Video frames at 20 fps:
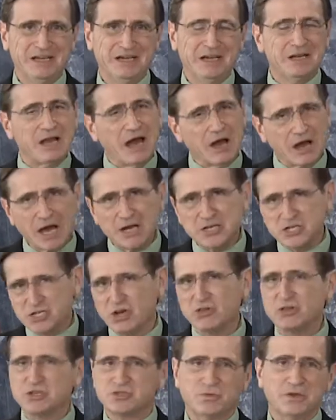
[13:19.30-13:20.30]
Now, I got to
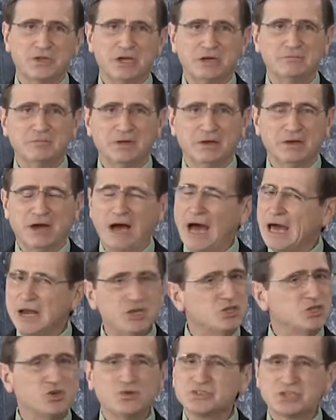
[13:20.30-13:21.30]
share this with you. I
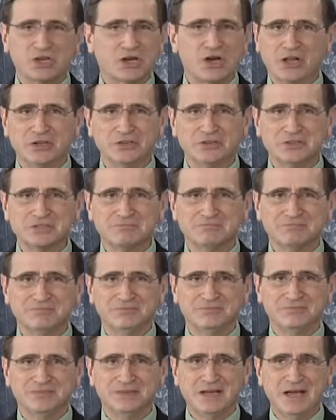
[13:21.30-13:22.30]
didn't choose the colors.
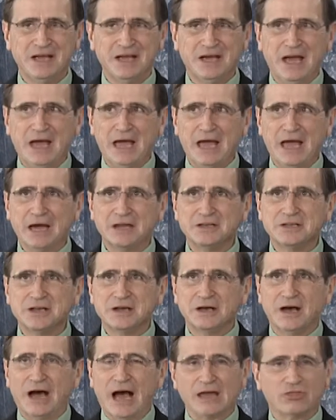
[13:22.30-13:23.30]
And
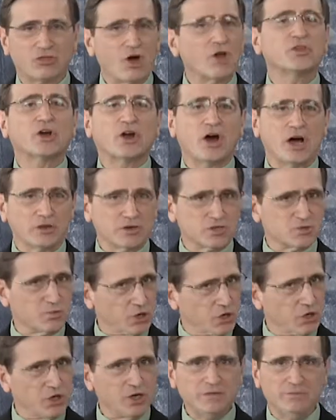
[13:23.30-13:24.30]
I thought the colors were
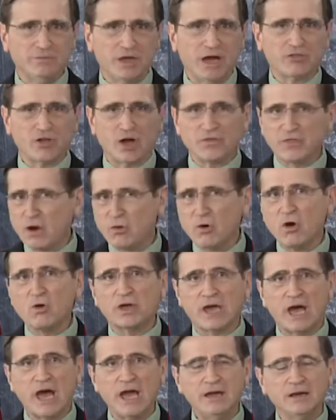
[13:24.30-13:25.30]
good. I thought they were
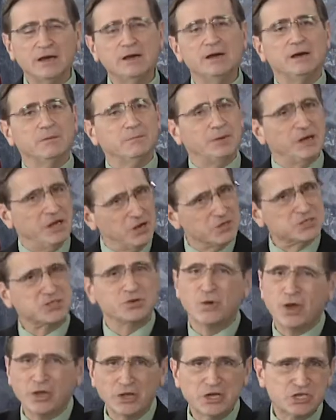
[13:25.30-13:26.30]
okay. But here's the
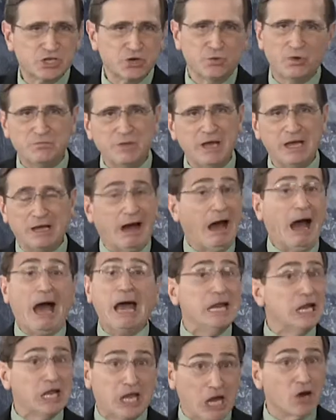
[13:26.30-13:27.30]
real issue with me. I
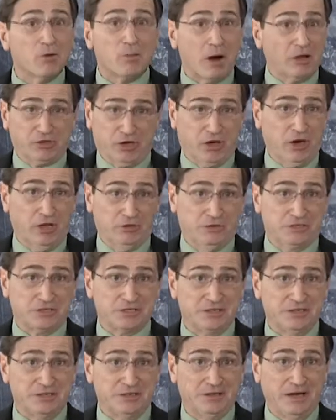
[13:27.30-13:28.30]
didn't care about the colors.
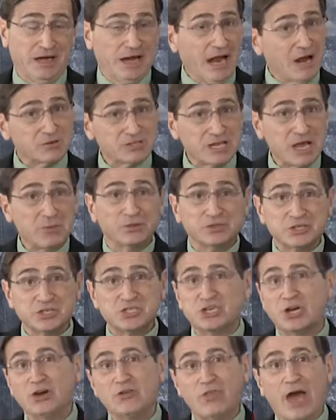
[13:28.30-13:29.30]
And I was able to
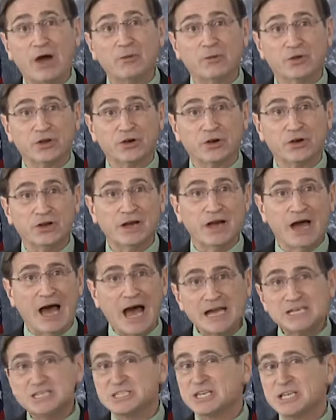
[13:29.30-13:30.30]
share that with her.
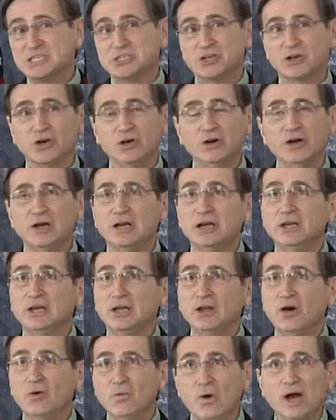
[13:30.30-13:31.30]
I said to her,
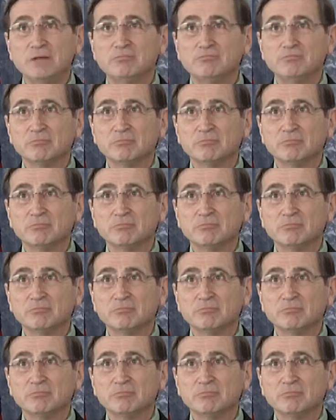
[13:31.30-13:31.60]
you know what?